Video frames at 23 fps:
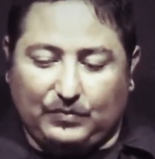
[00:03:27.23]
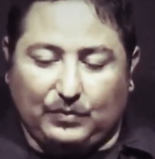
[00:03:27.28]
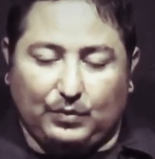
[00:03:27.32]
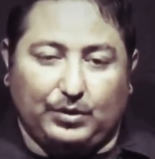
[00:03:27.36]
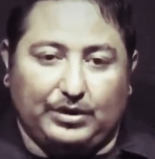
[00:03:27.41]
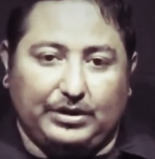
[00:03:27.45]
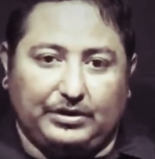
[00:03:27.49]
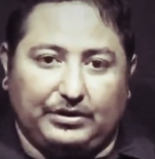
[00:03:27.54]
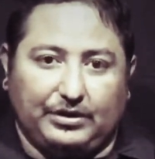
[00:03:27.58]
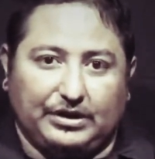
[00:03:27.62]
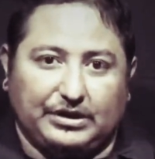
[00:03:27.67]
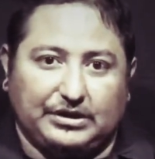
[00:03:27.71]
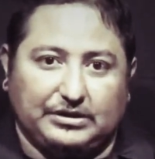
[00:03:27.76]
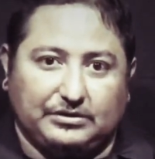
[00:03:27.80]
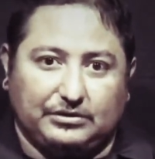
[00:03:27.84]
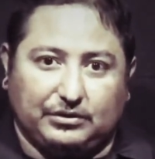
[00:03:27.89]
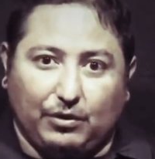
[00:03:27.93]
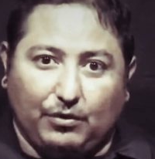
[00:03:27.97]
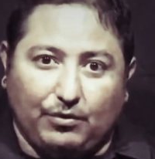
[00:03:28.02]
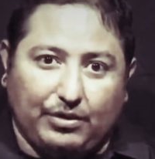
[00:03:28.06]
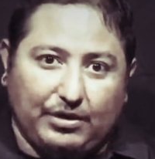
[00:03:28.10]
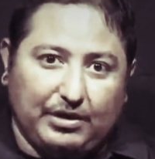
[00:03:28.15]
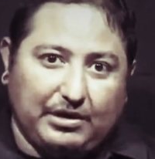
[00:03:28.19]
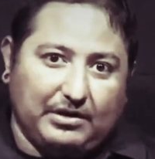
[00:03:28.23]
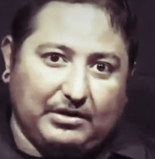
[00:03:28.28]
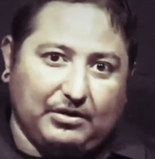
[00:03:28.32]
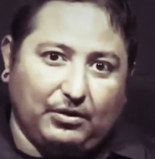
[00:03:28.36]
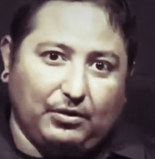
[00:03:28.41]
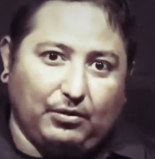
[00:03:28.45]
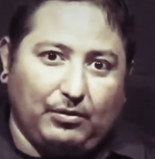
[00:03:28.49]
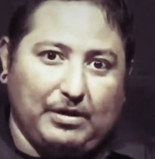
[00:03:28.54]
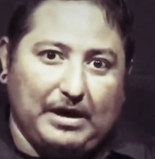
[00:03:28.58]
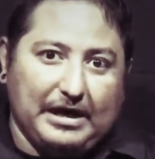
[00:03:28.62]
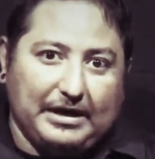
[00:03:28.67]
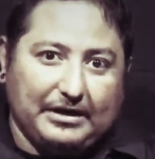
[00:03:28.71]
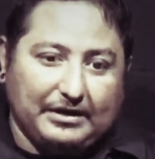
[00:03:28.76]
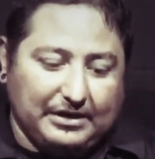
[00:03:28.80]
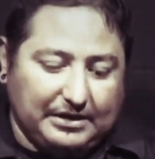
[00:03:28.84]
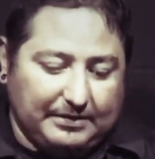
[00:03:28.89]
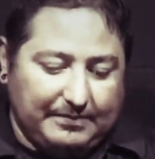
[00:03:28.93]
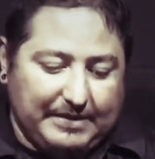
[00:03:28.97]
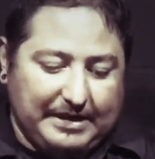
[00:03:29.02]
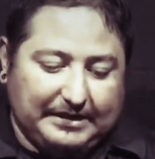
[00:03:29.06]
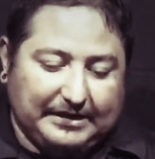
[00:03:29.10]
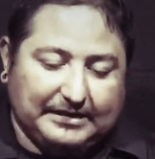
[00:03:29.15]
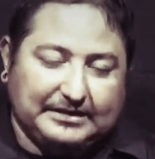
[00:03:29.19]
Whether it's thrown in cold water to
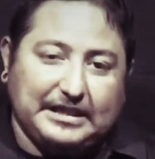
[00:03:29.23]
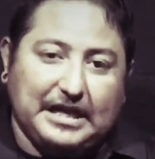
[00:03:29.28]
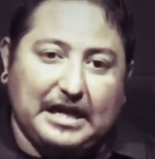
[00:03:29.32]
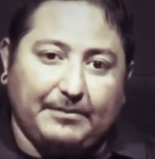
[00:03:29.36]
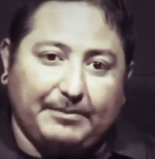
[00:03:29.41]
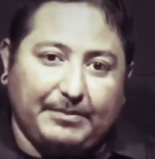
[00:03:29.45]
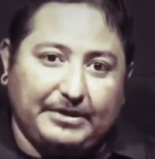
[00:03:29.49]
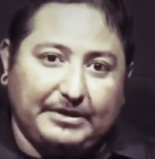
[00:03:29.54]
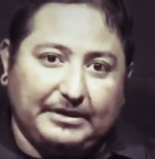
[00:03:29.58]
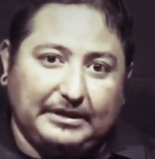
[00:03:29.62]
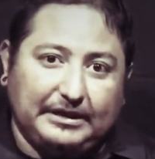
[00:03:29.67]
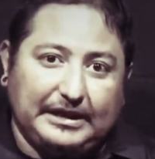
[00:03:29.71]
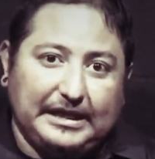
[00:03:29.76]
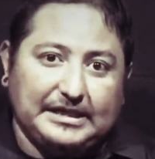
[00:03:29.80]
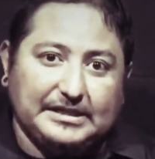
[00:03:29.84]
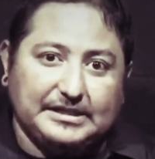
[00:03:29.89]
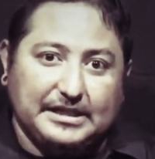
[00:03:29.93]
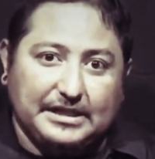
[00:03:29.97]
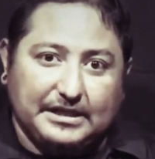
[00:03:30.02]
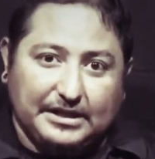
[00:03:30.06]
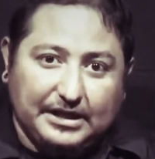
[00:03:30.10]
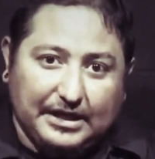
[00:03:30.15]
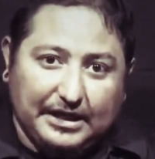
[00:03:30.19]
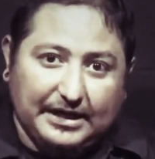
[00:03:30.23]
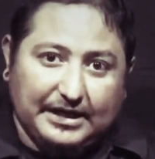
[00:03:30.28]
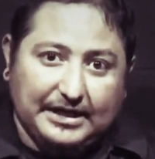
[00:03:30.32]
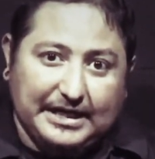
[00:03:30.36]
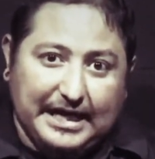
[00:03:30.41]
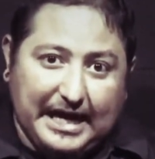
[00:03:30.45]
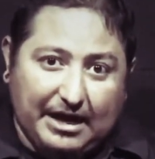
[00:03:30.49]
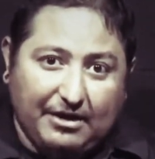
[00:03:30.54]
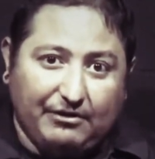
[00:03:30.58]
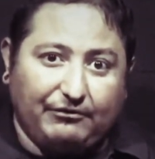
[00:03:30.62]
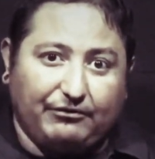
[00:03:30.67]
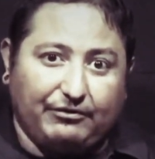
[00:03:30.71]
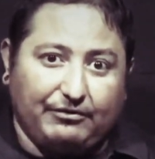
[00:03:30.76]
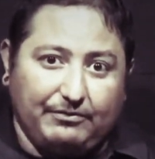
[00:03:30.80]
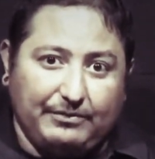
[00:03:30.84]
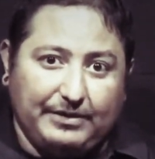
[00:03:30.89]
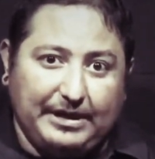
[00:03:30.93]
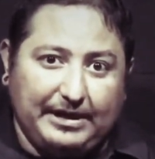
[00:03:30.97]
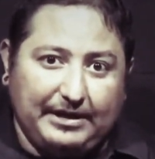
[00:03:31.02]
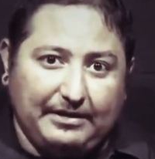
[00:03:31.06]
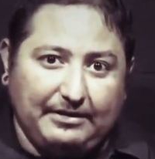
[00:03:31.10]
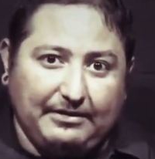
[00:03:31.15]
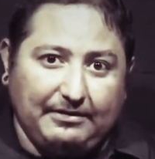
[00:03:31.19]
make the top end of the lens and cut down from
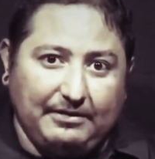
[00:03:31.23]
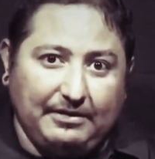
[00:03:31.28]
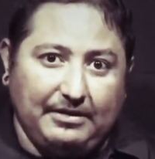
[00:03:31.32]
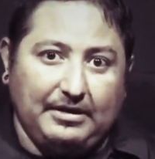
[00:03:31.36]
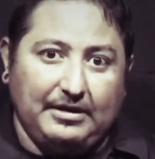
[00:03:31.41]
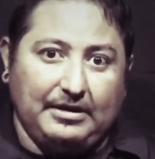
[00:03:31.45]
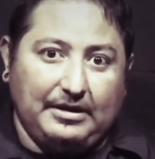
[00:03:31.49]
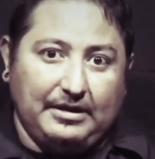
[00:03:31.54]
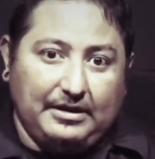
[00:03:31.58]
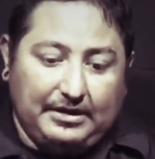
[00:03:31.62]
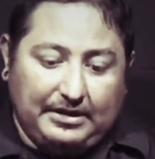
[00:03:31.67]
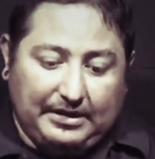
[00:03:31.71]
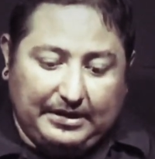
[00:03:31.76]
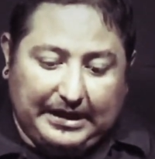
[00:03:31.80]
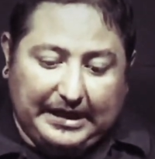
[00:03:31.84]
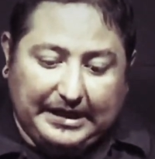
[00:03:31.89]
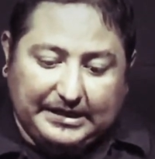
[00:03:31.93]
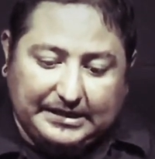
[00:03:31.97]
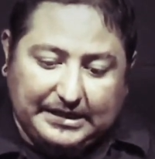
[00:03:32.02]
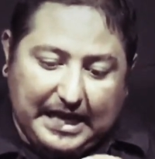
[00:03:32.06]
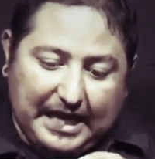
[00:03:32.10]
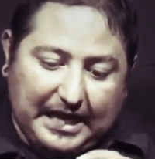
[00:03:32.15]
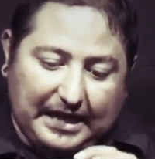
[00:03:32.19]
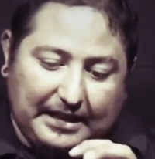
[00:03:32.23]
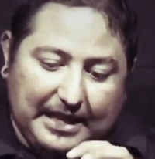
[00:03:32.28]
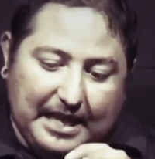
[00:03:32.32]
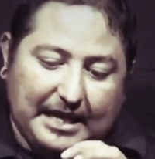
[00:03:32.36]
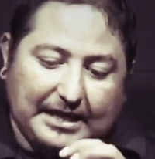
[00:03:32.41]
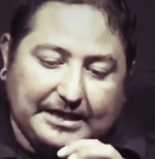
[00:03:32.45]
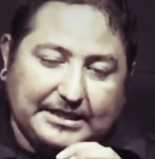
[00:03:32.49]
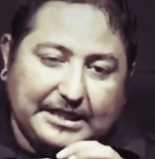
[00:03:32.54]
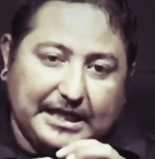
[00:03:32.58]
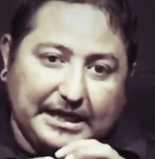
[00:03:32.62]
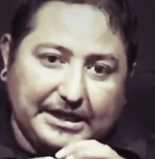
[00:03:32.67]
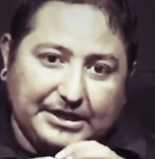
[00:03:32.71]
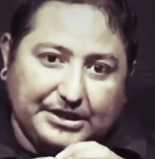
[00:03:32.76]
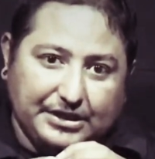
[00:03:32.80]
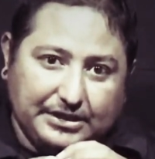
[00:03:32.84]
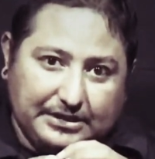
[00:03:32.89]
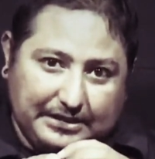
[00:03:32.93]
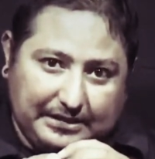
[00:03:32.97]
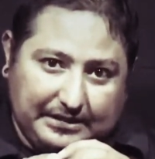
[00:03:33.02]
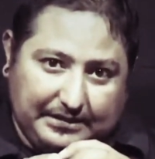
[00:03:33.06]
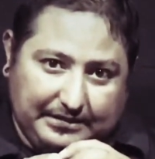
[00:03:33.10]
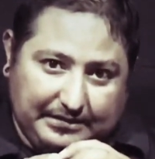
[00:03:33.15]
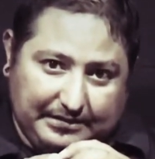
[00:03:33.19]
there, it's got a lot of tension
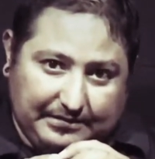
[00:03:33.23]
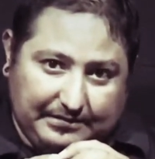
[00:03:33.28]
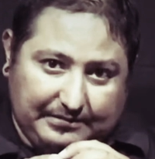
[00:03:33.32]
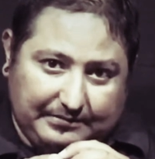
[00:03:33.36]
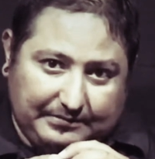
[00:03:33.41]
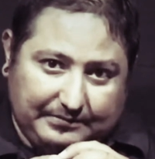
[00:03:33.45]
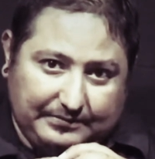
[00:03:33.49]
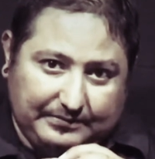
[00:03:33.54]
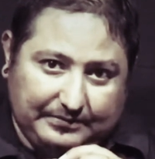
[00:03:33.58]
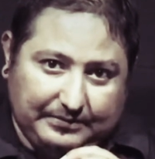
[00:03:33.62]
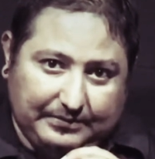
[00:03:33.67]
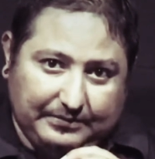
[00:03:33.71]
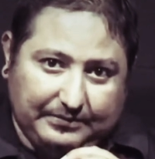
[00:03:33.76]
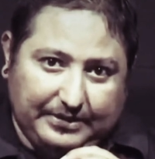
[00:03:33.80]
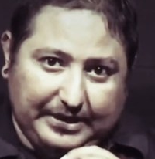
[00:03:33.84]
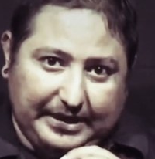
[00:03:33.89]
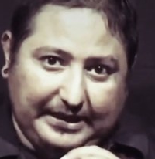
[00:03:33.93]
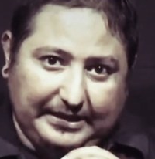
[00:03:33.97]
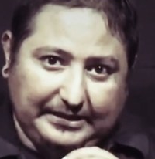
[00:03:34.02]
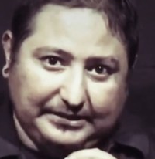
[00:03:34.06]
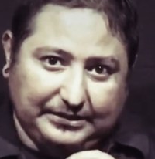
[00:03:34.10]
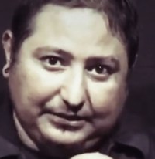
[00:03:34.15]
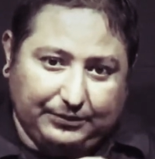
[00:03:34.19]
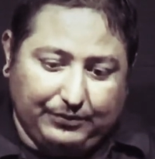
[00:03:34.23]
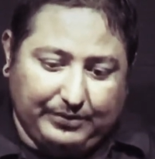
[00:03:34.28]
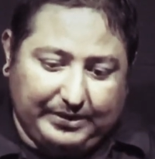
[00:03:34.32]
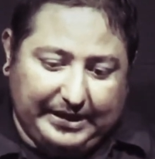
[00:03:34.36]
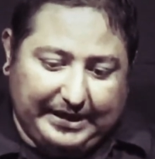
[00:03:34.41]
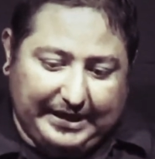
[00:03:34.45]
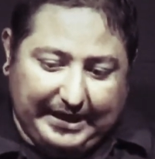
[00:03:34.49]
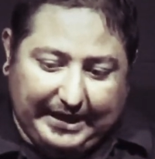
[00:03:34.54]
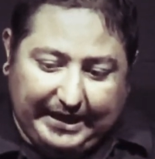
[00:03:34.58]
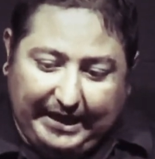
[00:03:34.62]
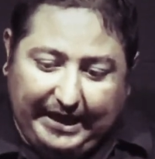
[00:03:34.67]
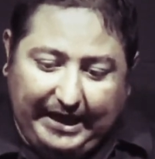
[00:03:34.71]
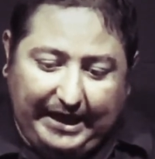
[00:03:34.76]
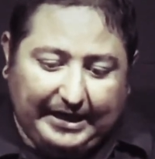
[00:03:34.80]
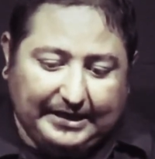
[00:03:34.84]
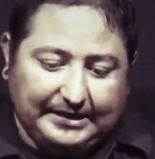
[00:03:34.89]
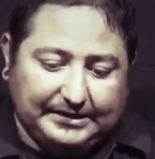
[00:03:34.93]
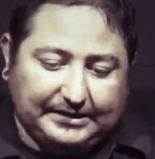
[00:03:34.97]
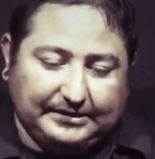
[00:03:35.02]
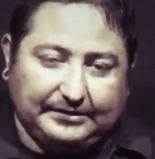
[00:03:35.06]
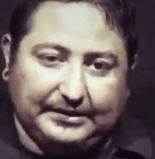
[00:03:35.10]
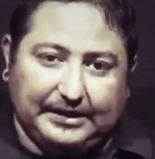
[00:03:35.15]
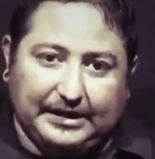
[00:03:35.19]
in here, okay? So when it
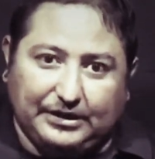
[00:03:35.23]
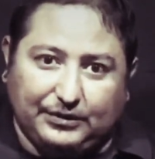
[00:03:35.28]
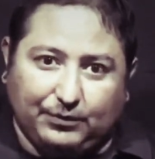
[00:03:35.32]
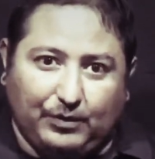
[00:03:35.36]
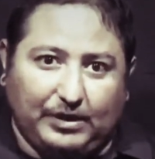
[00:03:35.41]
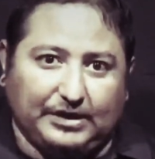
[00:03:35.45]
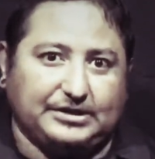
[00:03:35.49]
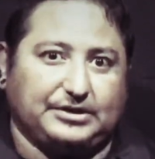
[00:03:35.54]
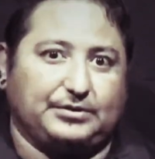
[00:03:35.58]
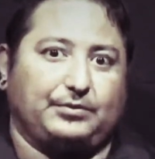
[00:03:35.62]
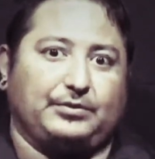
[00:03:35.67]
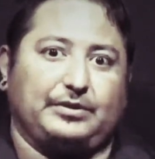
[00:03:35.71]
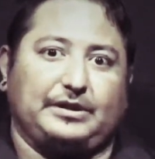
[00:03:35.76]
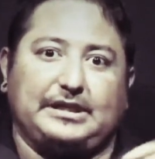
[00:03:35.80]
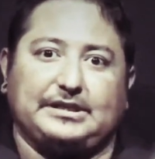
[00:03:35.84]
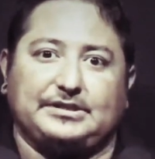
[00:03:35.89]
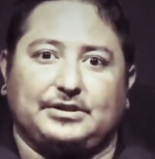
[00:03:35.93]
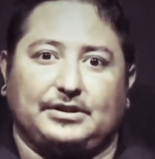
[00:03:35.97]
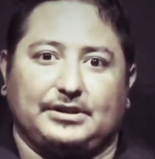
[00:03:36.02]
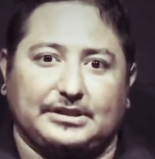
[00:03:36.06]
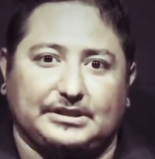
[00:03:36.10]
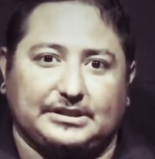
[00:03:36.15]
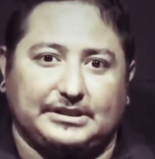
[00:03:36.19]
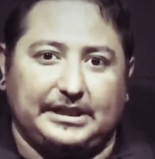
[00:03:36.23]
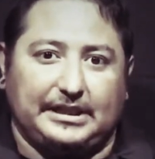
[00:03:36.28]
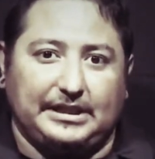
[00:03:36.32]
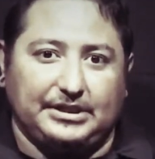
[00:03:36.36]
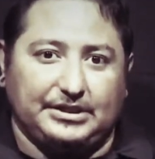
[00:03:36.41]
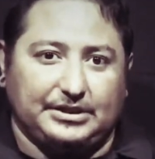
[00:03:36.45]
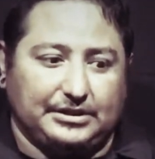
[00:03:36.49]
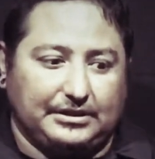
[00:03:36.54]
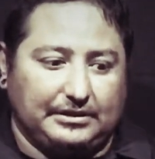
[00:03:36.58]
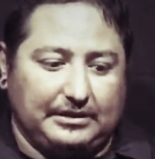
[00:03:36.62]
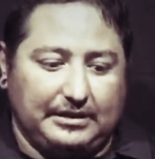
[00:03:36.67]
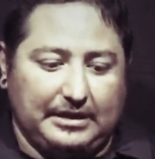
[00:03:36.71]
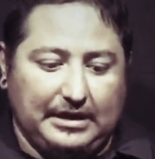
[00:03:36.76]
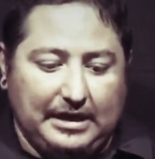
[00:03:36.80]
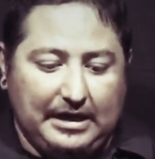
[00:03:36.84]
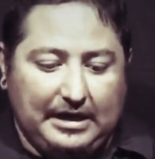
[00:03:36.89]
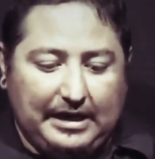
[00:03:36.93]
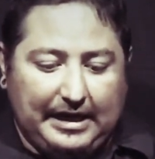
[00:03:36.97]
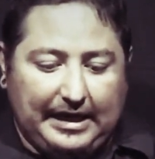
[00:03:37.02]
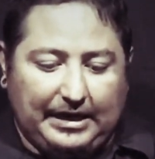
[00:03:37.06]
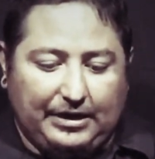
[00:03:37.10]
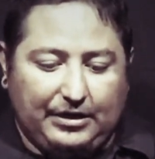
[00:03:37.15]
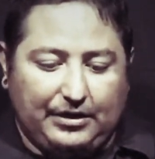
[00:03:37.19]
hits, it wants to release all its tension
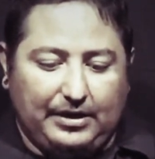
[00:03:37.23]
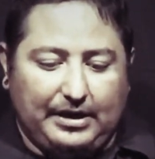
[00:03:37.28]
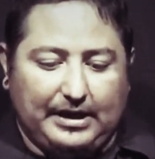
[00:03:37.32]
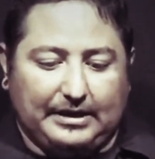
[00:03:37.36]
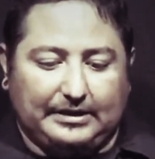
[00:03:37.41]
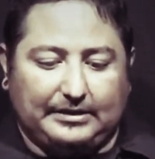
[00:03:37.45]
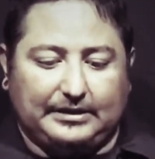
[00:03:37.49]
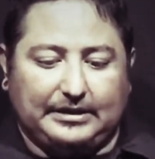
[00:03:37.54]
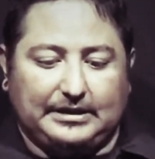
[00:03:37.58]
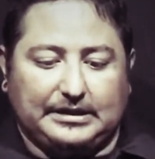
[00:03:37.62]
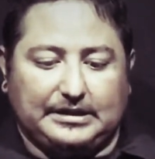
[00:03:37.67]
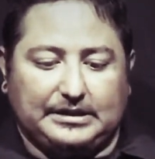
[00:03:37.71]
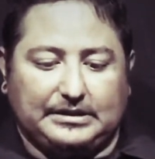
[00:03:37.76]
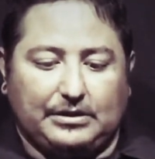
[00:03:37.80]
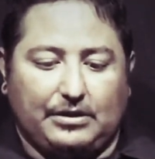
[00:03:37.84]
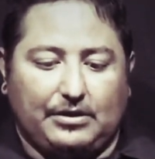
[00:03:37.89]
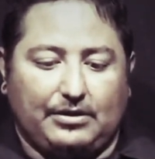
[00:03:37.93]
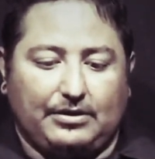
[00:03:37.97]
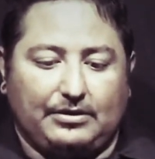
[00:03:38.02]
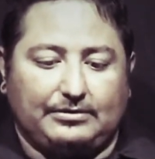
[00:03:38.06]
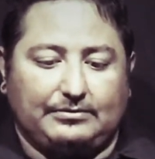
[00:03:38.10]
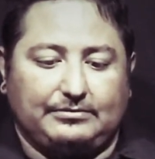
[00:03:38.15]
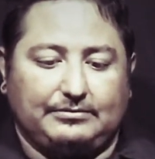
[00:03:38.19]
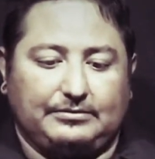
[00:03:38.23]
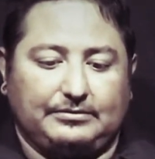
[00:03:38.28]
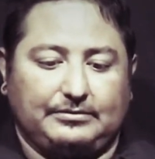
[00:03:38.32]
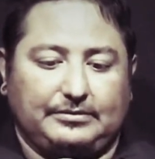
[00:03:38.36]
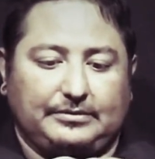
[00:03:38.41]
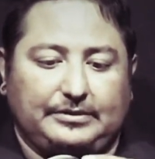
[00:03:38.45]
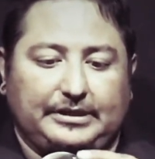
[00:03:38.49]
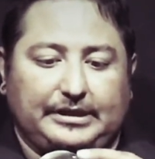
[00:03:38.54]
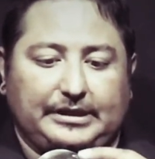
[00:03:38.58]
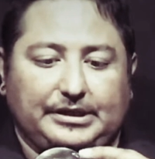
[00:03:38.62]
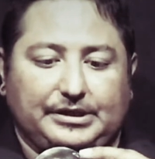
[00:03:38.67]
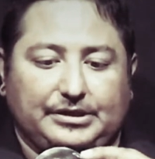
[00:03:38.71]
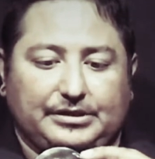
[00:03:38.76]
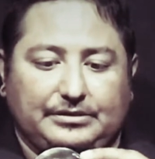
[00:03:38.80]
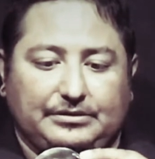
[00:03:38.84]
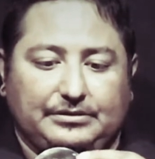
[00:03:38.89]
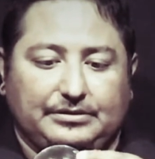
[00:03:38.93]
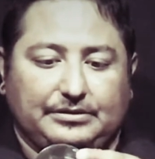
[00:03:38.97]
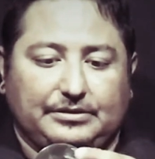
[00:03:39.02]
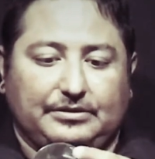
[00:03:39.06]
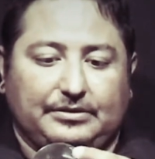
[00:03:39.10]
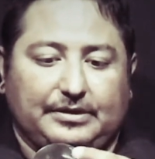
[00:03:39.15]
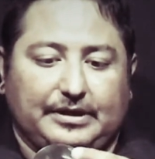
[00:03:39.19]
and you get these starred issues,
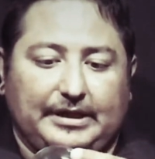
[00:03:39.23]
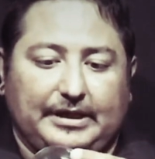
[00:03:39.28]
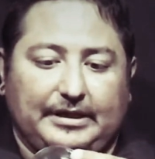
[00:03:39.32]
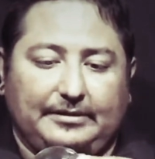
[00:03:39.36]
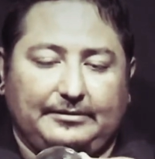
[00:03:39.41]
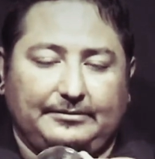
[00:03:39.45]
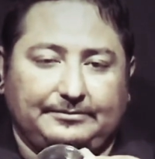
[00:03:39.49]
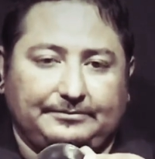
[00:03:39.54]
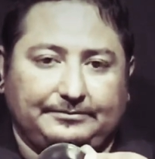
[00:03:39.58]
okay?